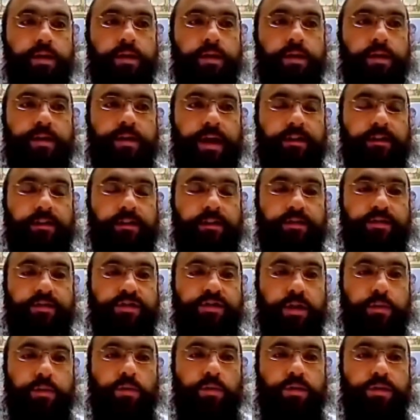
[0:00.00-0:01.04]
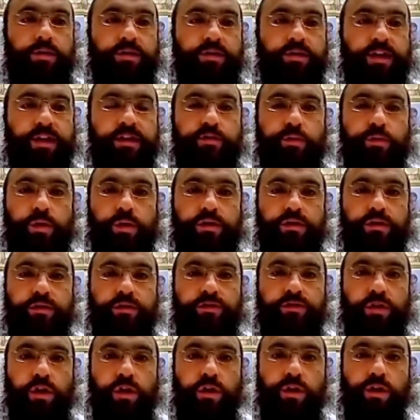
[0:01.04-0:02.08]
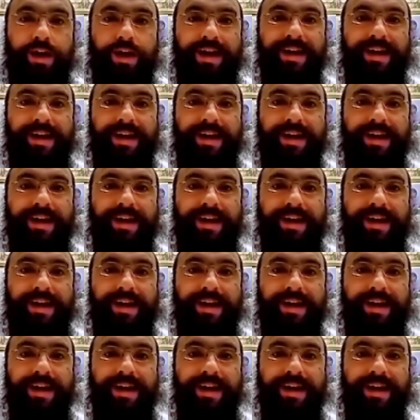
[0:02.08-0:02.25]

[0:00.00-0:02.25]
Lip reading: that if someone says words of Torah,